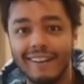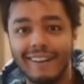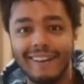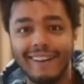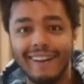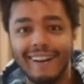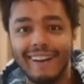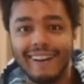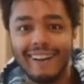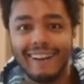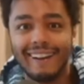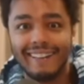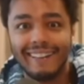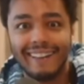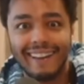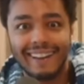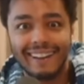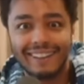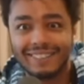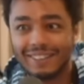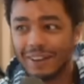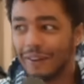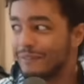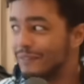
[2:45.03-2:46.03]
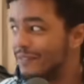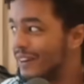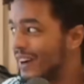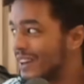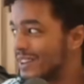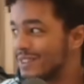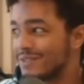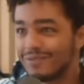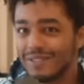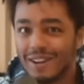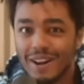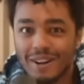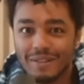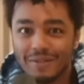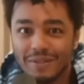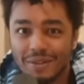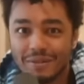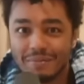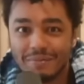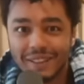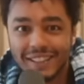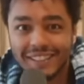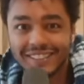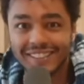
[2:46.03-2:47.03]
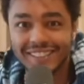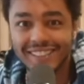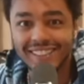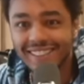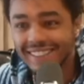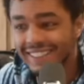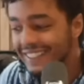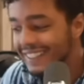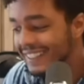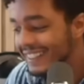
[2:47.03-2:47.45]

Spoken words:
Like, what the fuck is wrong with you, Melissa?